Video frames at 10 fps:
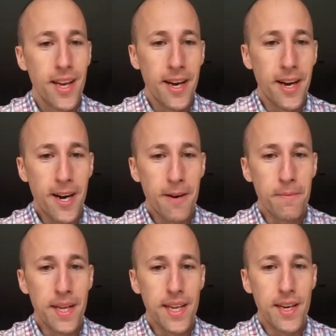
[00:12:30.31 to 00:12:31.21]
And
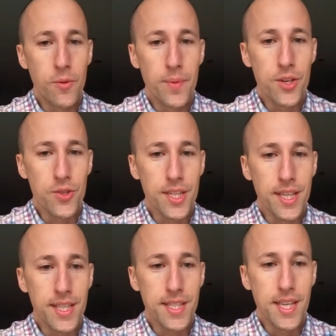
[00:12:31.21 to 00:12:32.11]
it'll be
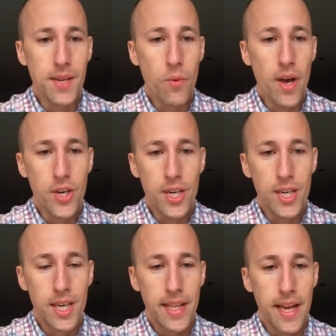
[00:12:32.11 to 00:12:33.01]
interesting to see whether
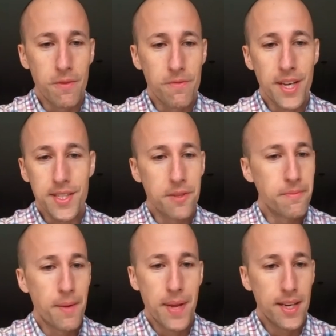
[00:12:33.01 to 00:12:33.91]
they can fix
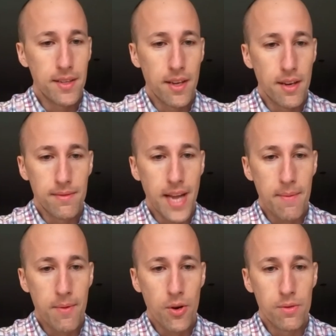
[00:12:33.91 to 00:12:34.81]
them. I mean,
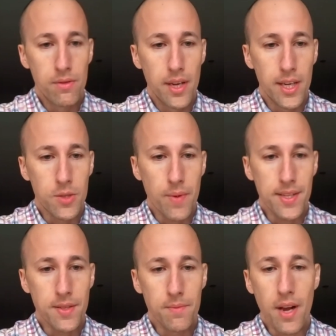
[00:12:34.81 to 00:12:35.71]
Dabo
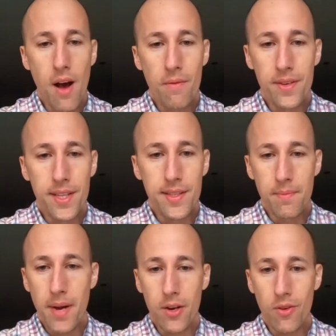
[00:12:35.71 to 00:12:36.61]
expressed some confidence in
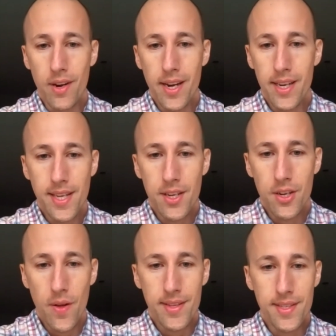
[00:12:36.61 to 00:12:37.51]
Mike Reed. He said,
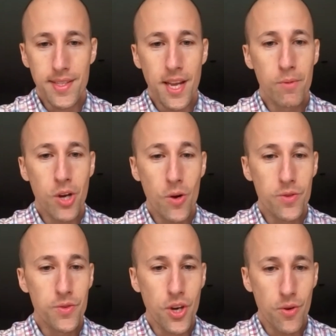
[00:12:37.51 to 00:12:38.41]
that's the same coach
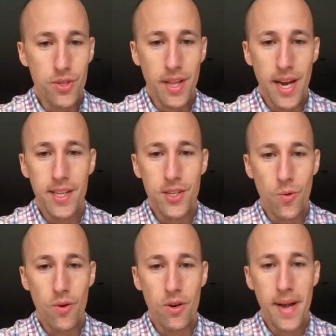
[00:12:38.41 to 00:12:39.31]
who's coached a lot of these
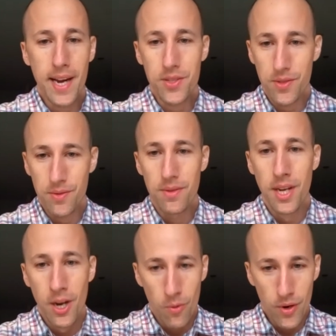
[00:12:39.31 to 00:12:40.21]
cornerbacks who
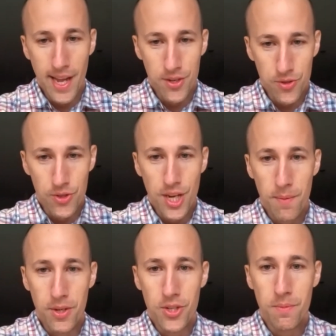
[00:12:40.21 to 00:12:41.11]
were national
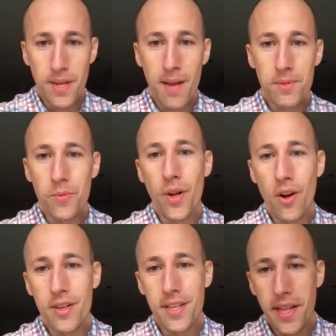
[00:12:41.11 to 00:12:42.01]
championship games and went
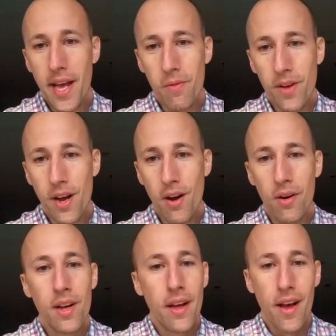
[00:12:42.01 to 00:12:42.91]
on to the NFL.
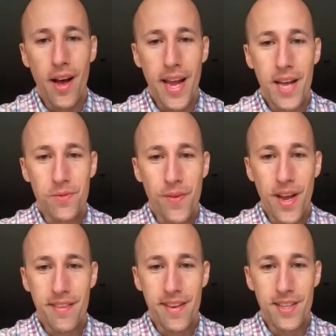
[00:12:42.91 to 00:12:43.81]
He has
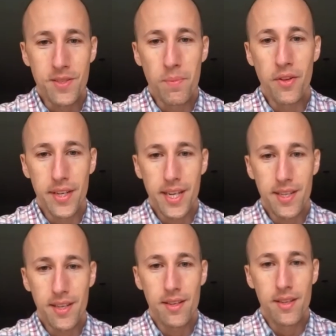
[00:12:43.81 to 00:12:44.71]
faith in his ability
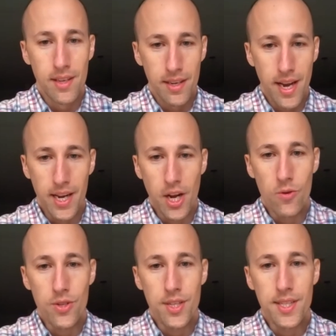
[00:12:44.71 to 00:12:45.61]
to kind of
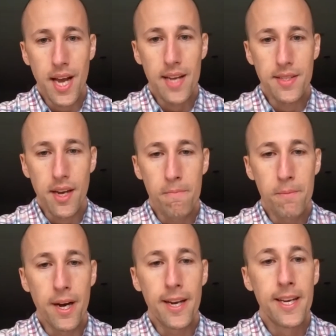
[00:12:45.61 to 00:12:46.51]
coach these guys up.
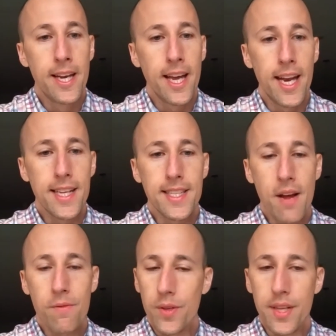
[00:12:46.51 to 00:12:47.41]
But it is
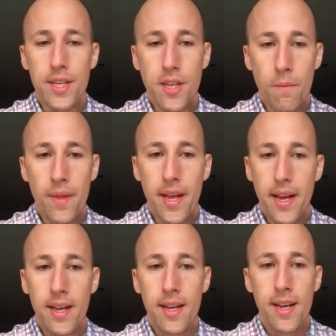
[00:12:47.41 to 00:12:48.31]
definitely
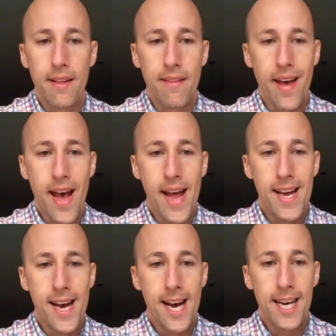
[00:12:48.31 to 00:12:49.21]
something
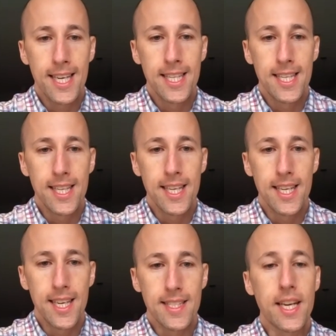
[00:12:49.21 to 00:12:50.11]
that
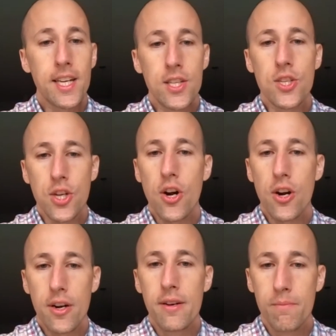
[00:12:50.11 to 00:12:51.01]
is a
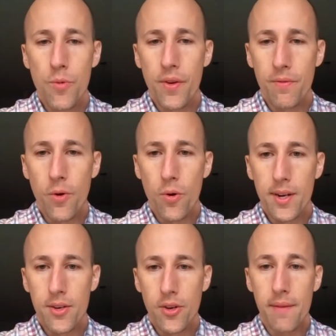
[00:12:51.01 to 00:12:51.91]
concern moving forward, and
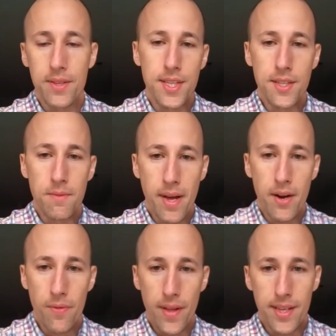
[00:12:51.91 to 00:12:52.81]
you'll have to see some
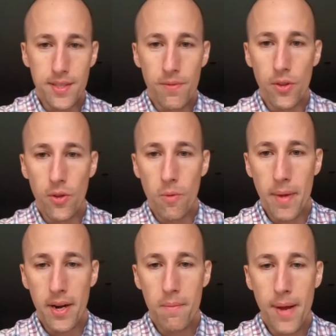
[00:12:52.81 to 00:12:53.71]
better things to feel a little
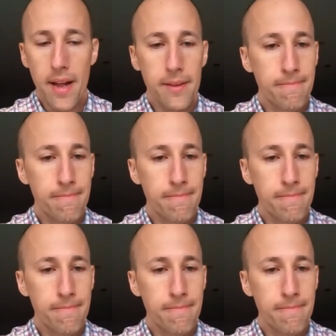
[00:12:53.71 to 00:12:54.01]
better about it.